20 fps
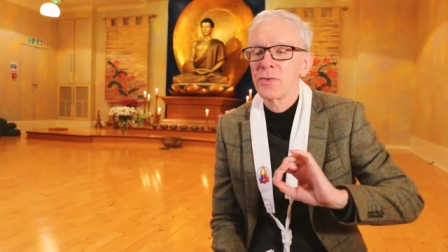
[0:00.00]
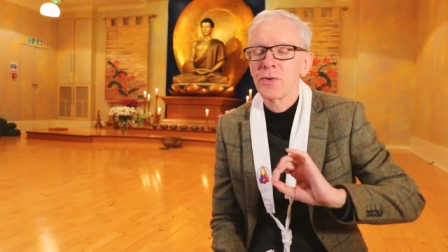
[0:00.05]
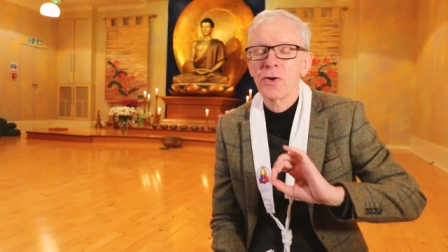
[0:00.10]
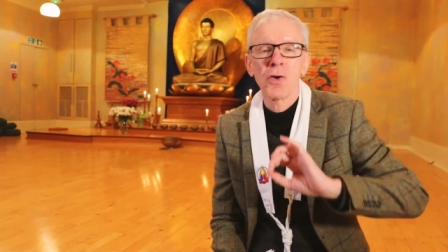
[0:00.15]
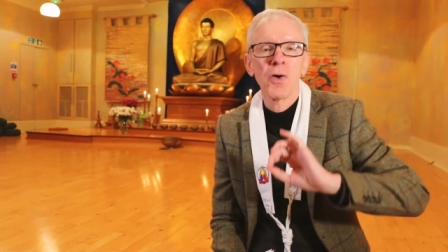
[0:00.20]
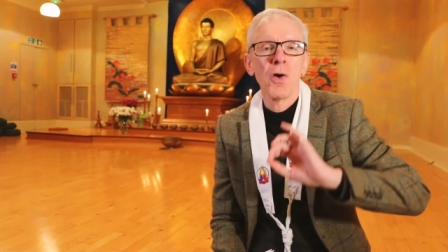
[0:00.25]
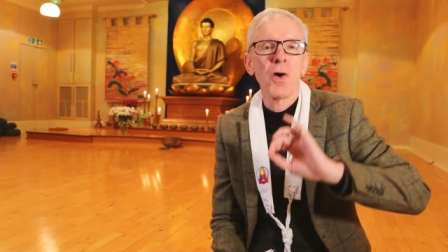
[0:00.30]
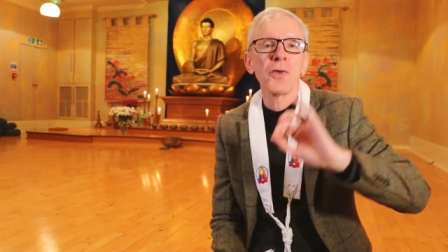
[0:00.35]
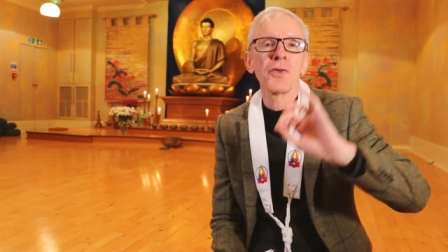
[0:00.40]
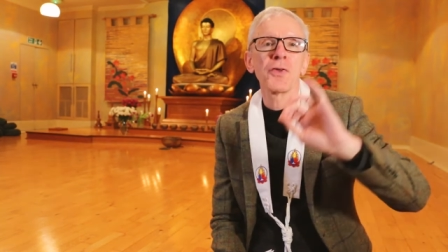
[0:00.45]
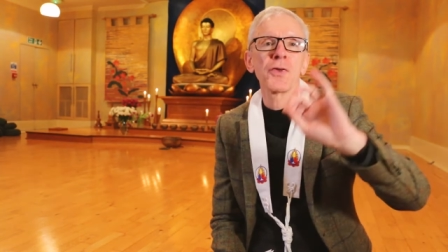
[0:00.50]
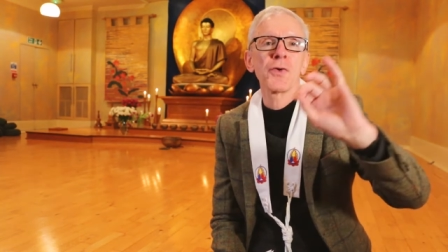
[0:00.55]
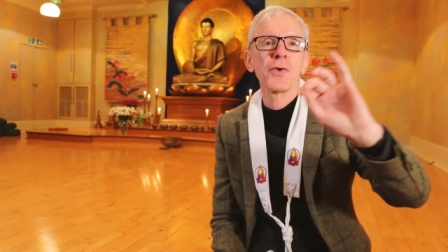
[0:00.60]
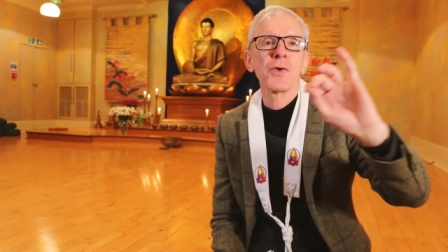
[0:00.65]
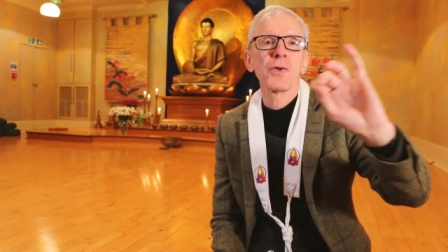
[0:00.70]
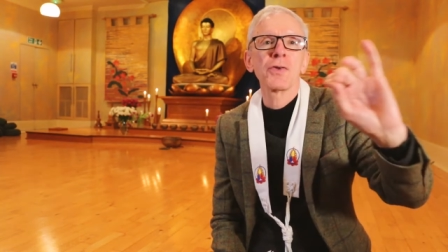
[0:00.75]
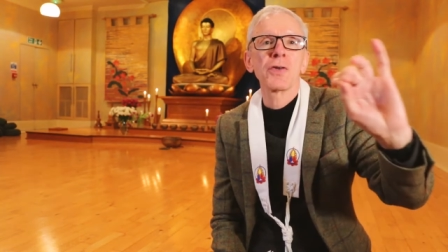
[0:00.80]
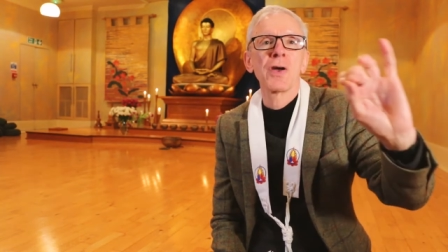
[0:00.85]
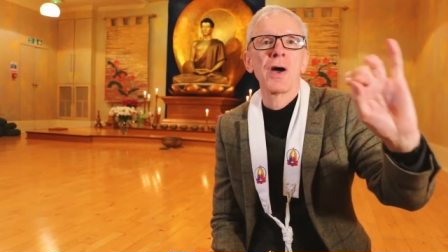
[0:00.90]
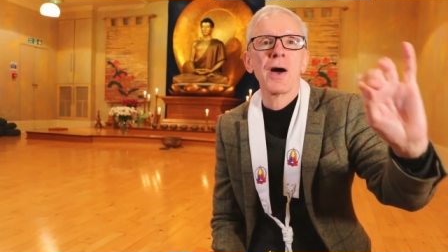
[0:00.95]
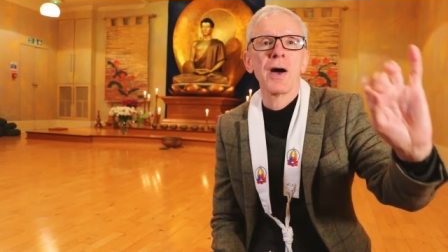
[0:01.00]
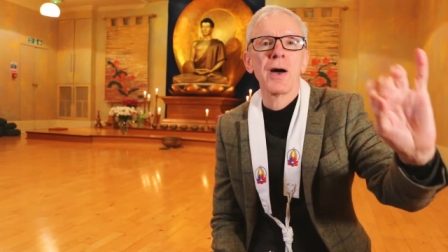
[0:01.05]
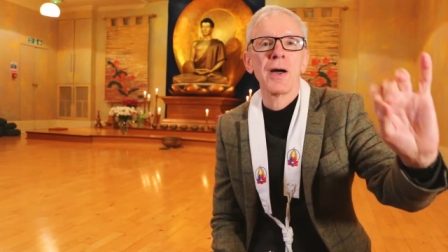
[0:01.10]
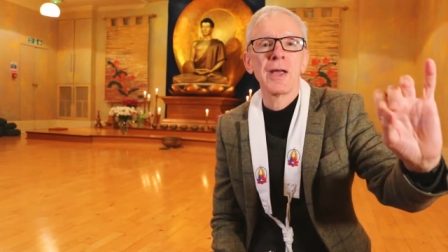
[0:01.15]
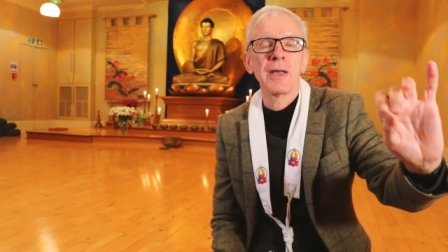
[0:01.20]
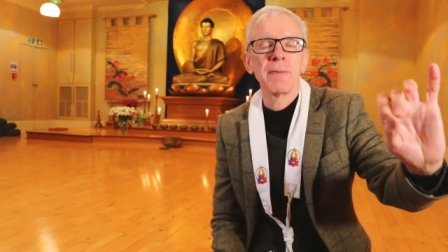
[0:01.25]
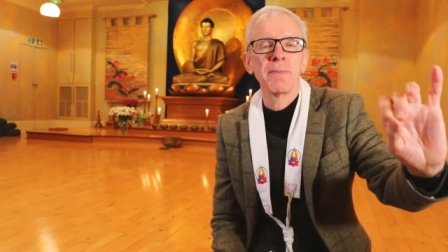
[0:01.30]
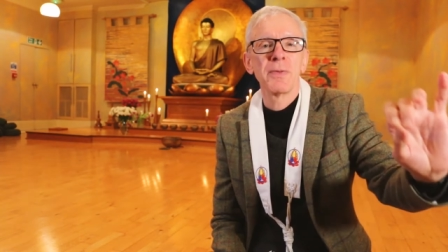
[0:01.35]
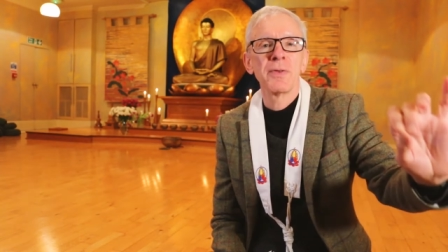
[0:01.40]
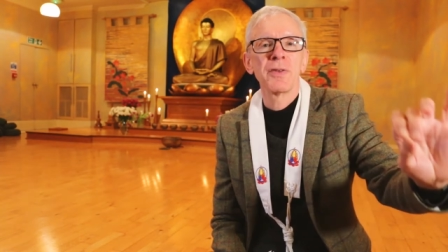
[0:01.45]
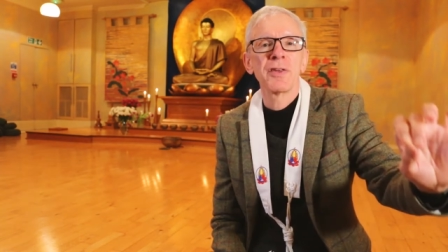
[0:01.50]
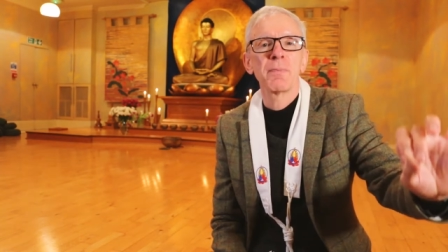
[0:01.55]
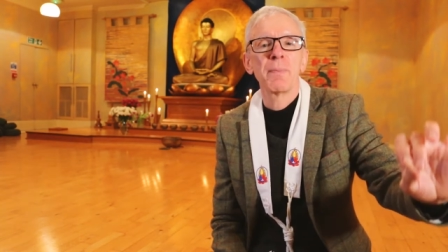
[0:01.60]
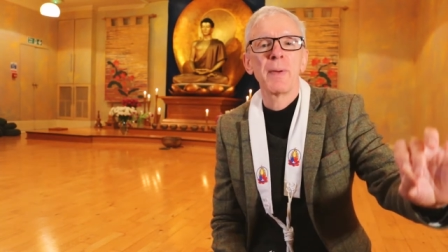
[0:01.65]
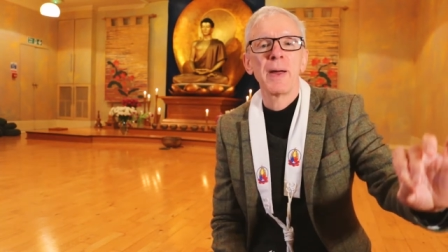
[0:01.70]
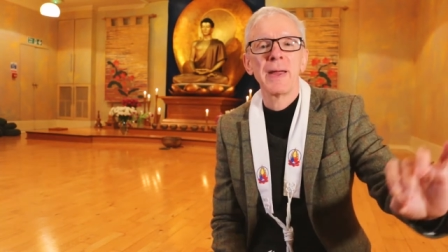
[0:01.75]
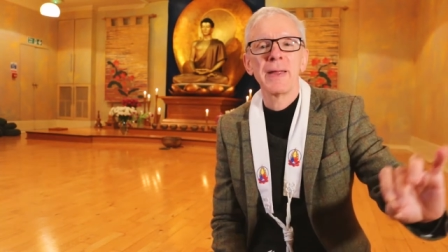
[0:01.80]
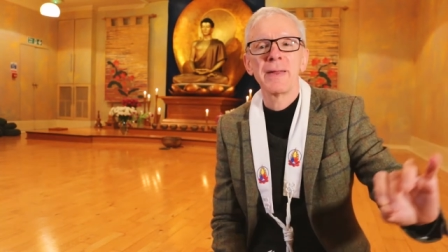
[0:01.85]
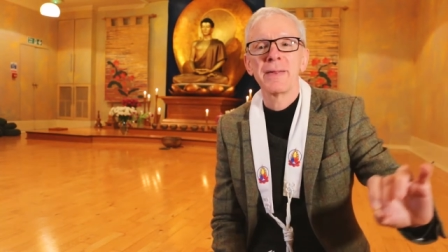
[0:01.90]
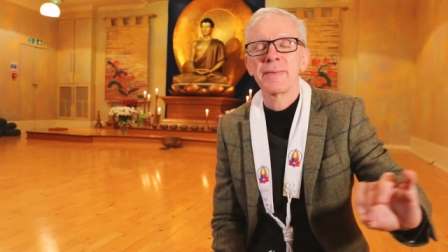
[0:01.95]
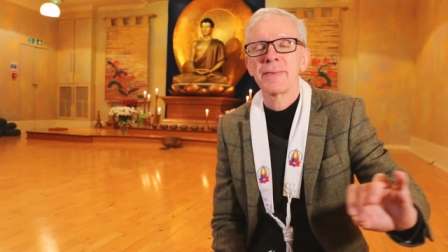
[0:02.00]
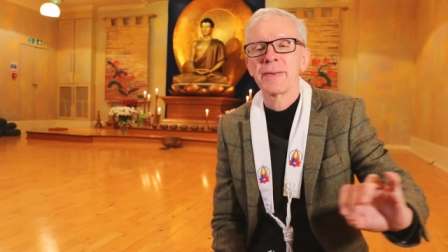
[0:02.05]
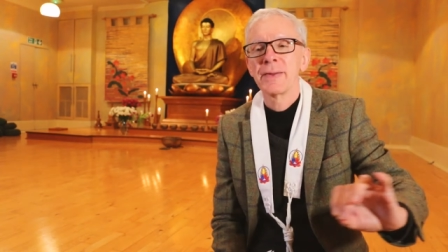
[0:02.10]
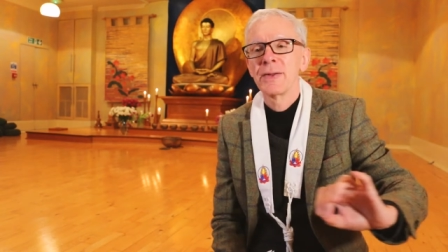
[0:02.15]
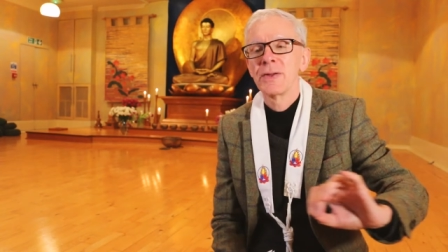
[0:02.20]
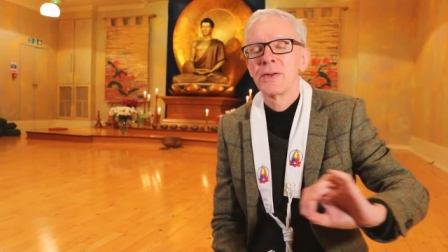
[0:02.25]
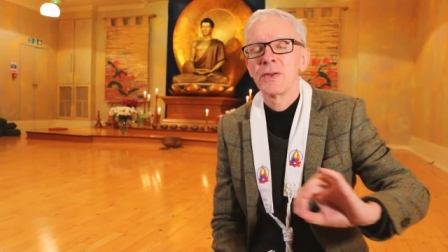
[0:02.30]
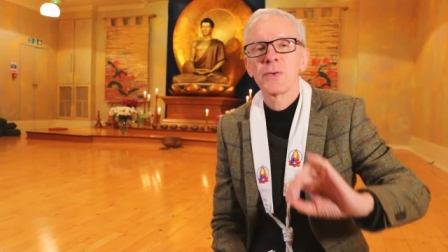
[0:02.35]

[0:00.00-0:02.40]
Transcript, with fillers: cross through time and space